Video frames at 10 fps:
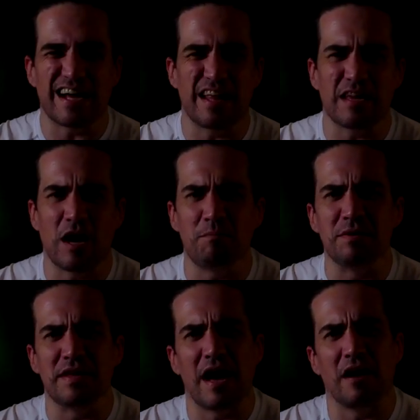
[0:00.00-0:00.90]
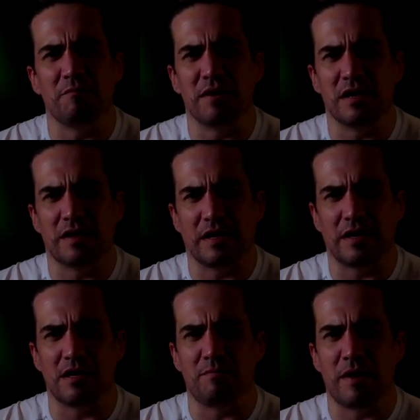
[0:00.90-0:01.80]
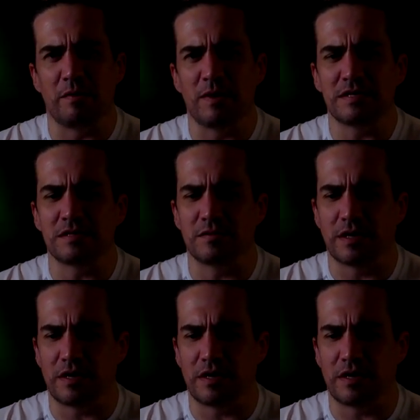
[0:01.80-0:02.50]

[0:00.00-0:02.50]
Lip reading: kind of the up and down of being like an independent wrestler. Like,